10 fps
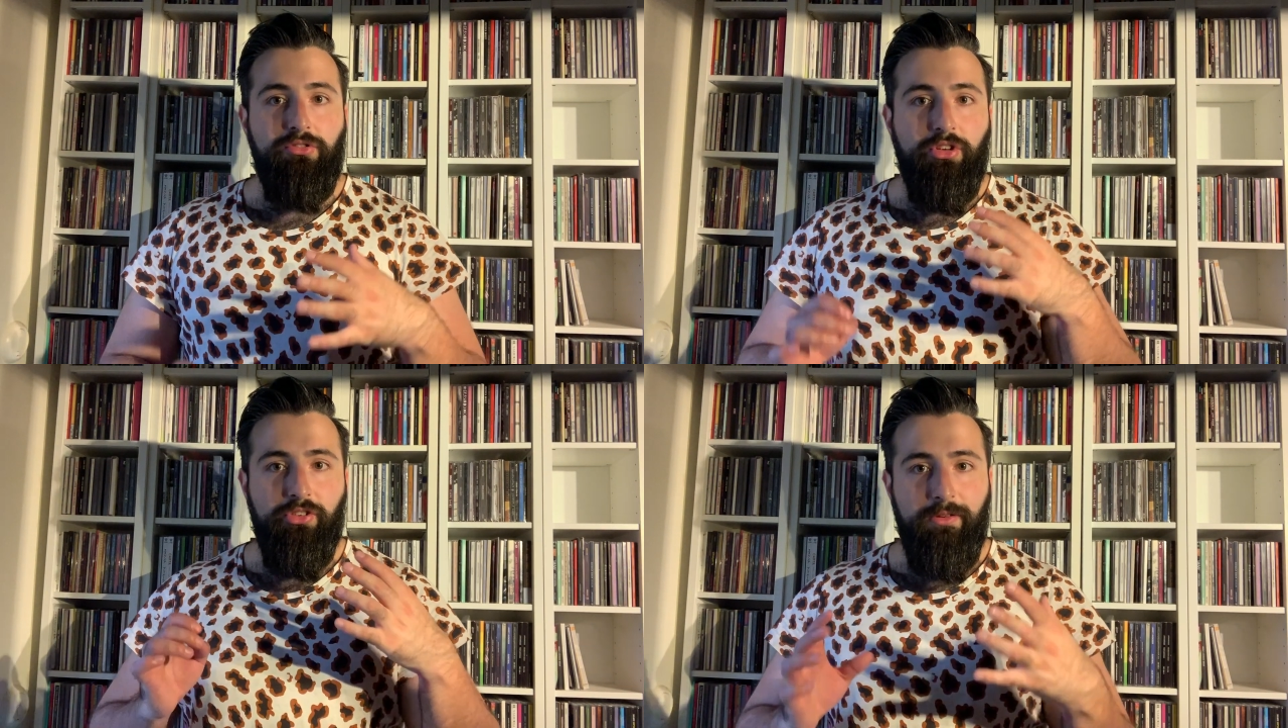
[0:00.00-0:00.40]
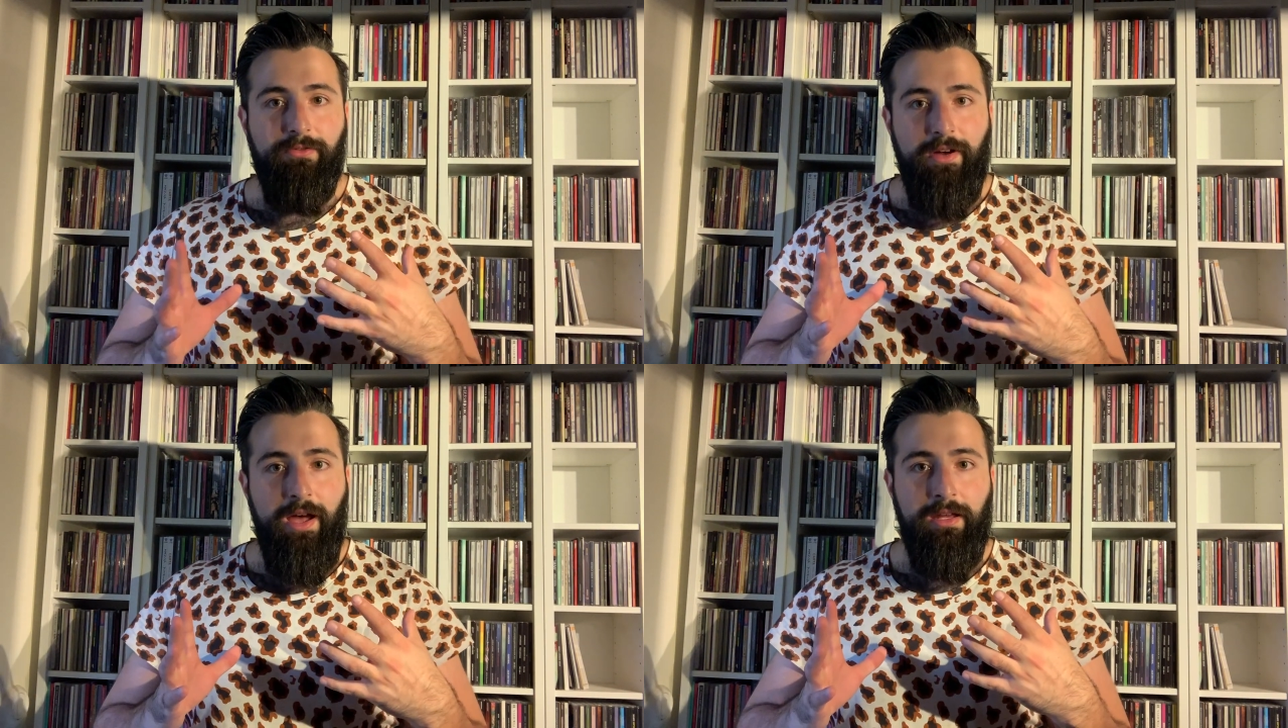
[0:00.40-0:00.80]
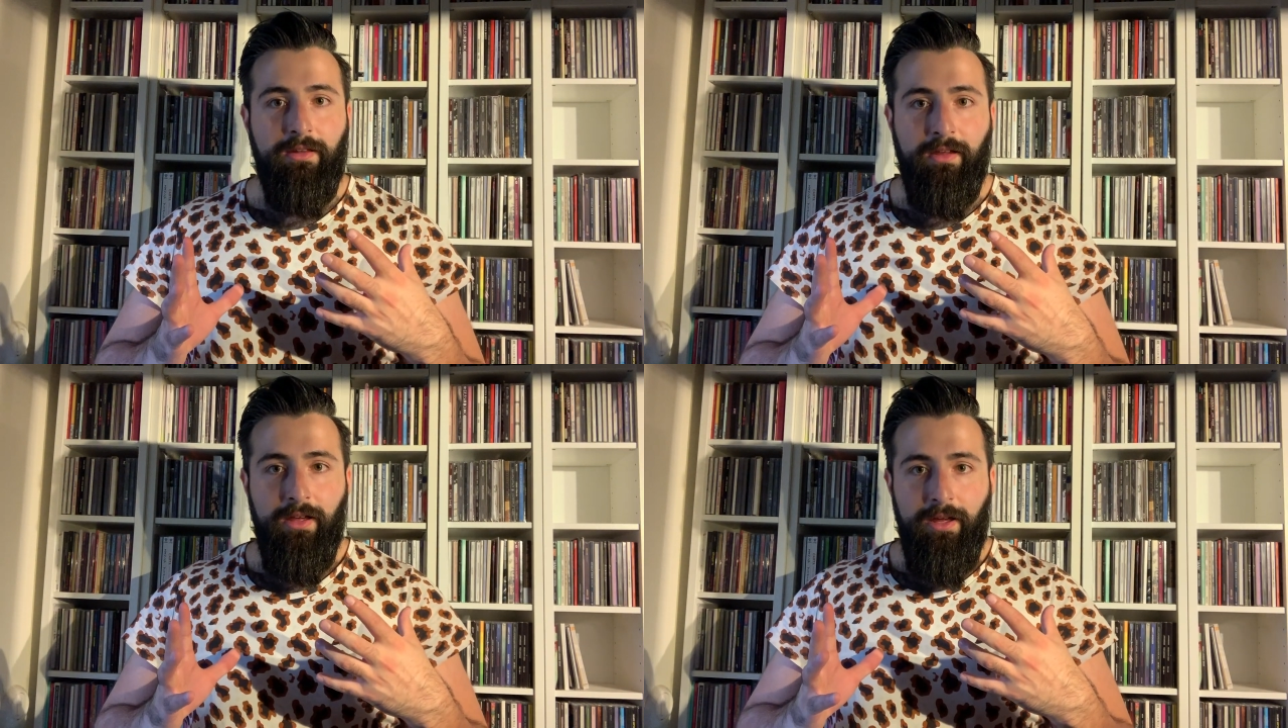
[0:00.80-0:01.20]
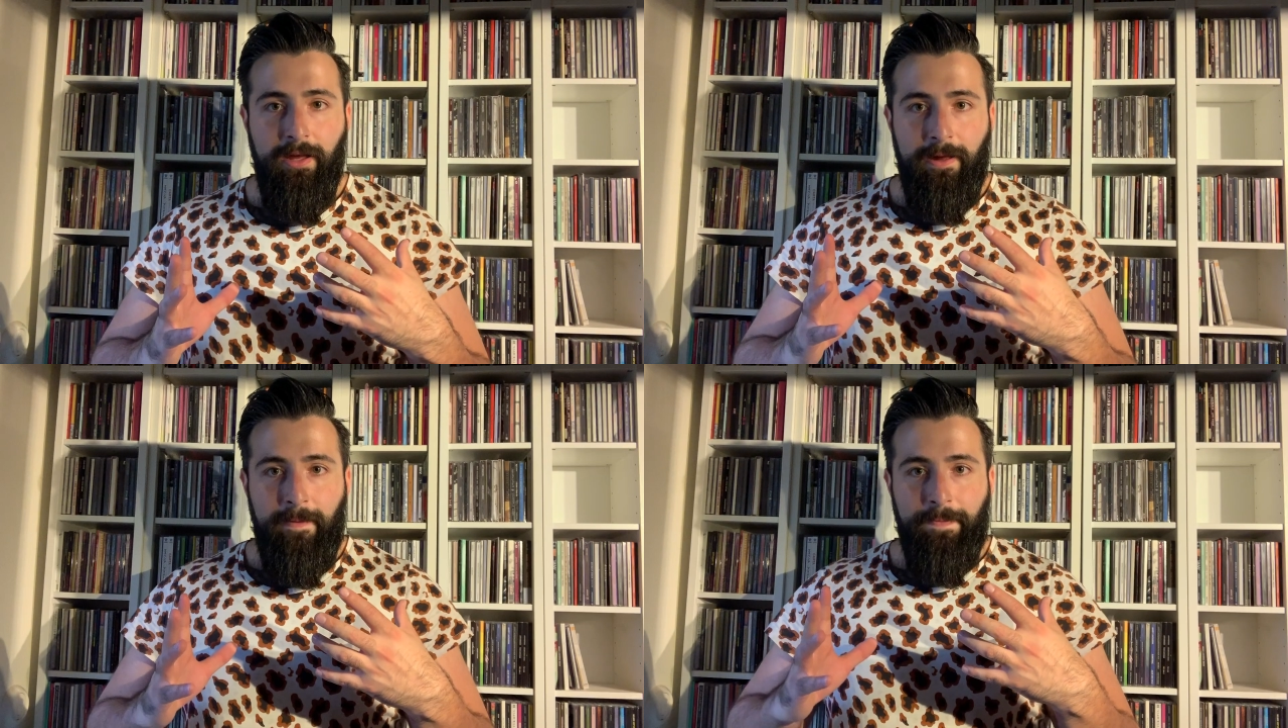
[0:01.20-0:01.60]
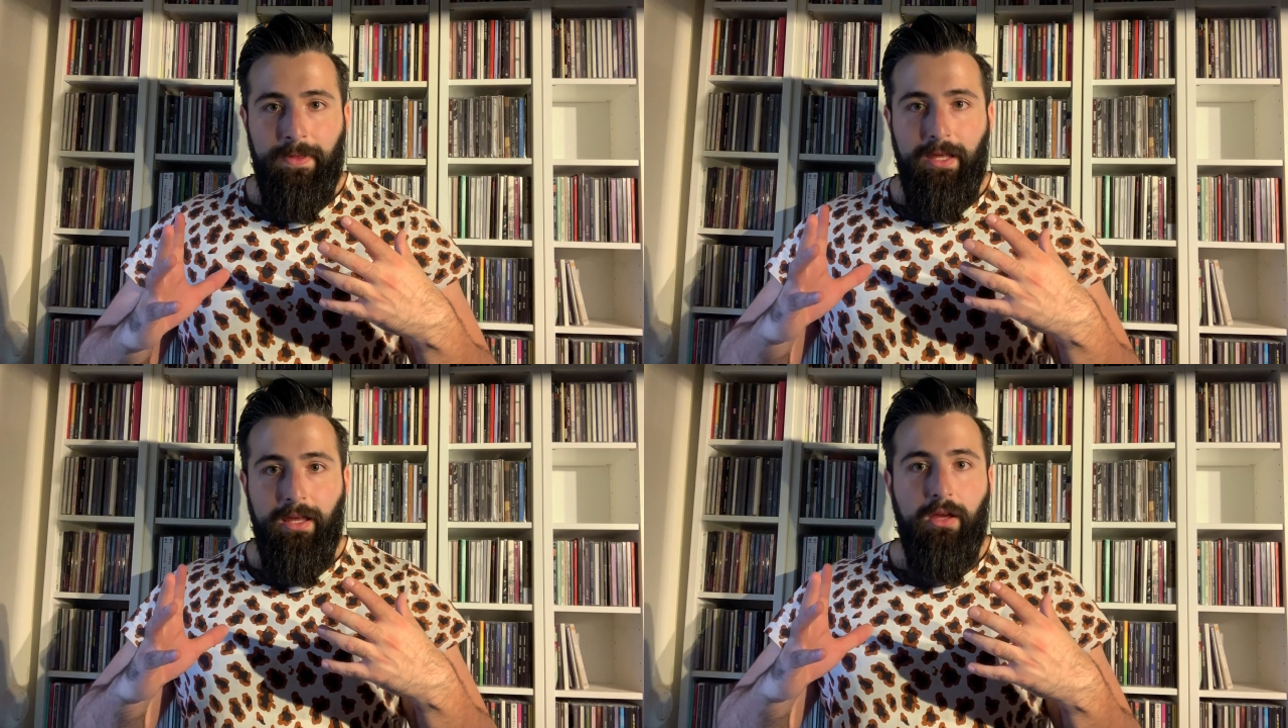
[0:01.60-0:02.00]
just to find
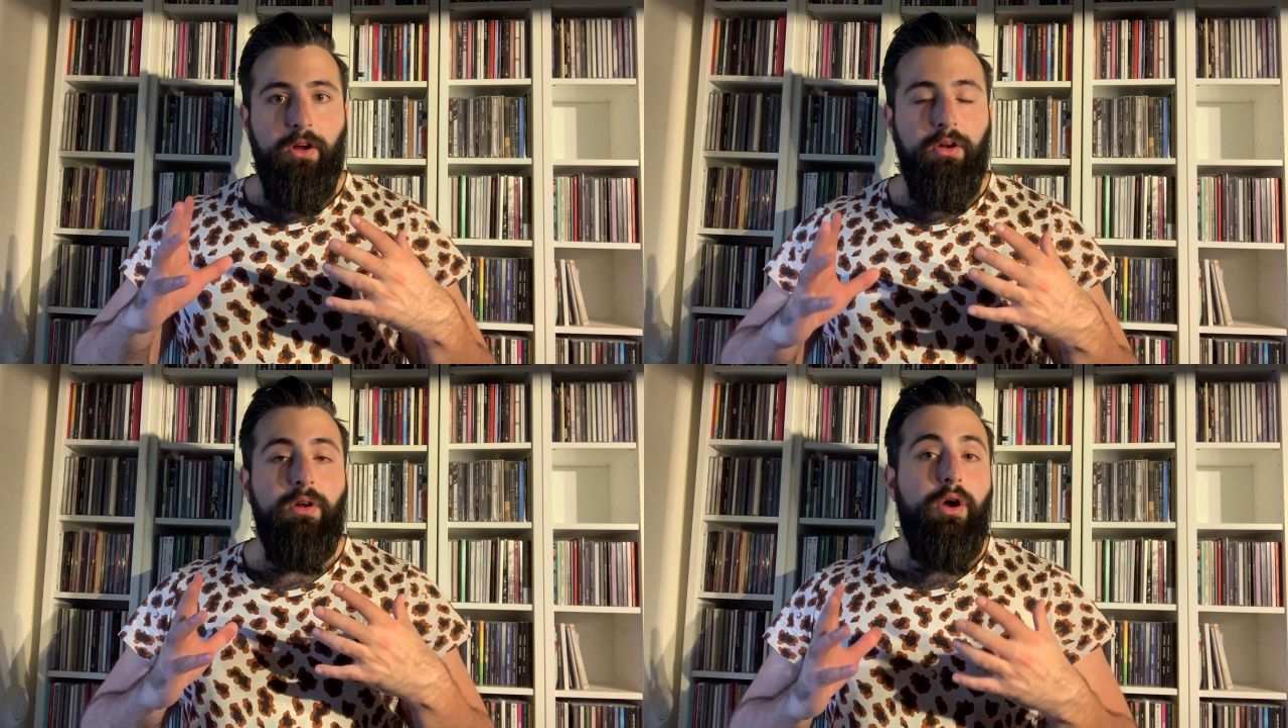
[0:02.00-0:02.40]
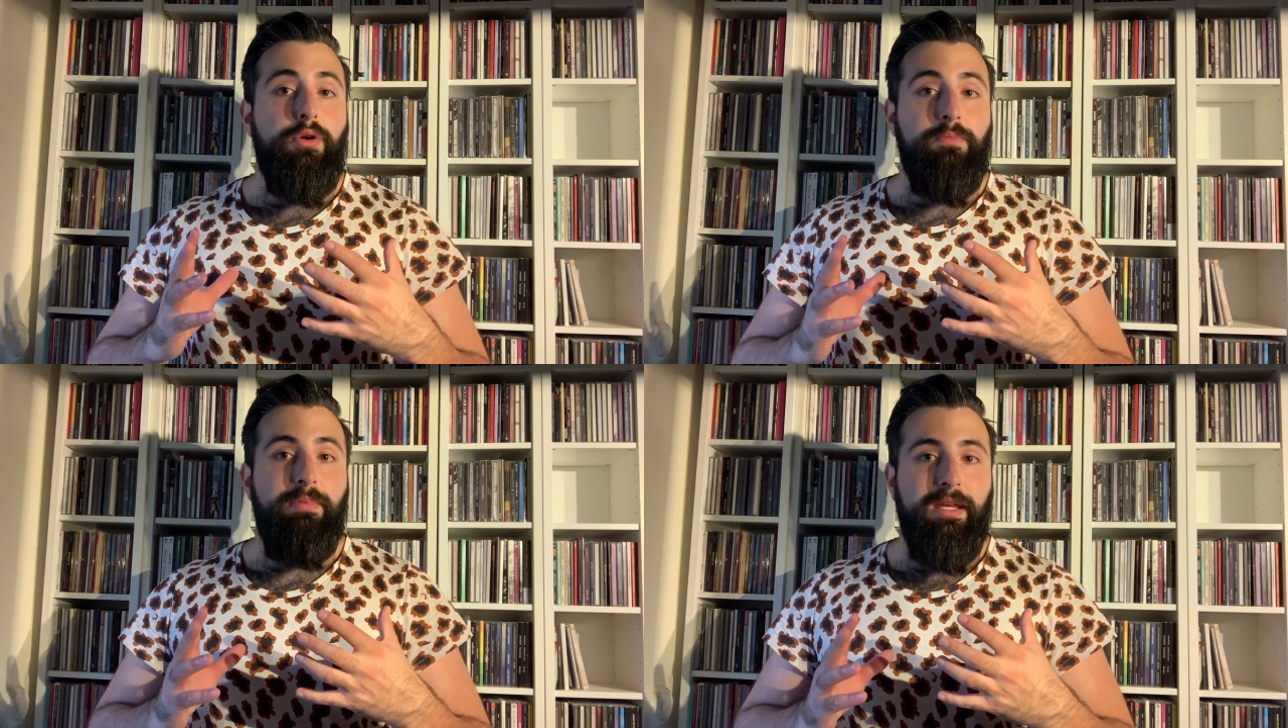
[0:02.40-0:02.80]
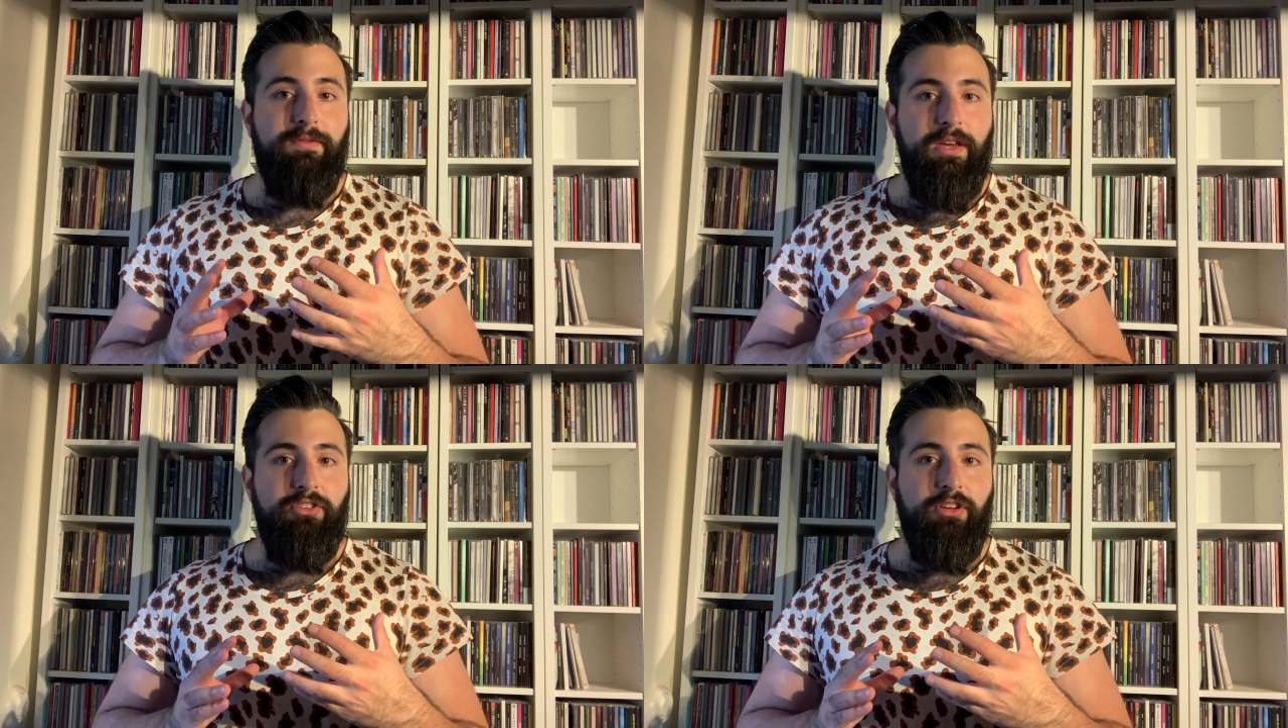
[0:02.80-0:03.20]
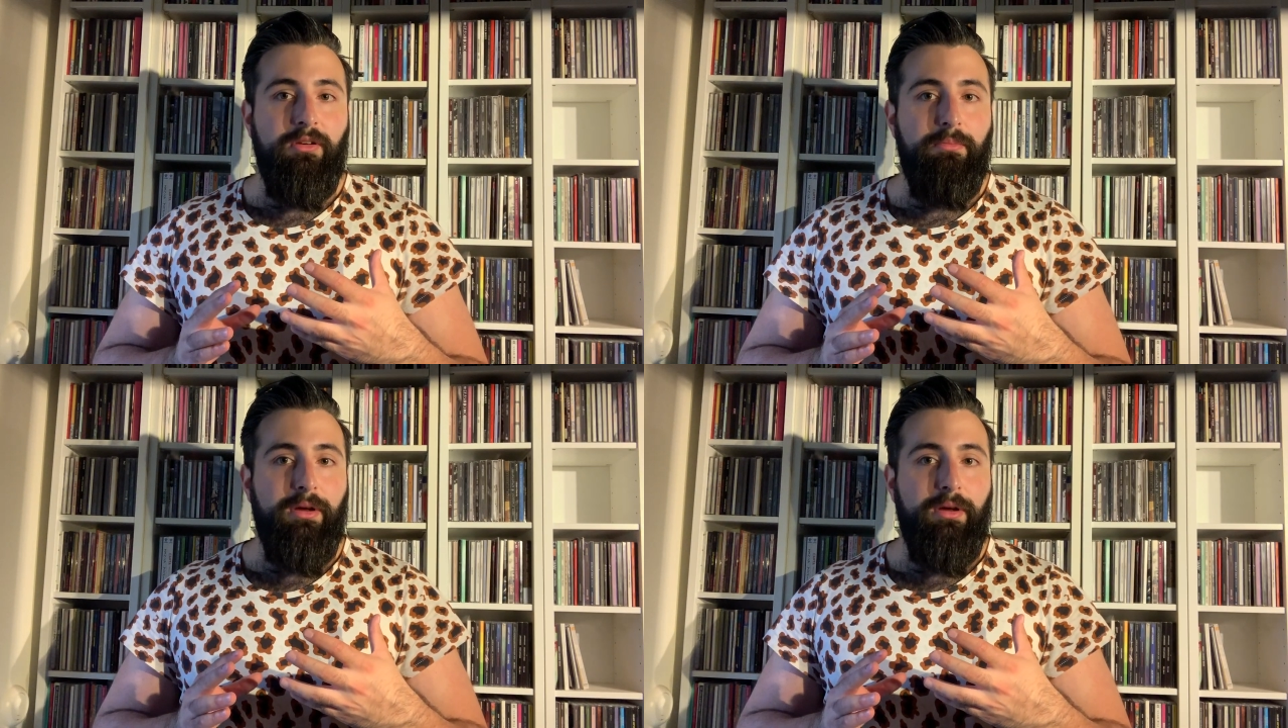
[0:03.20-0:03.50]
her own big vision.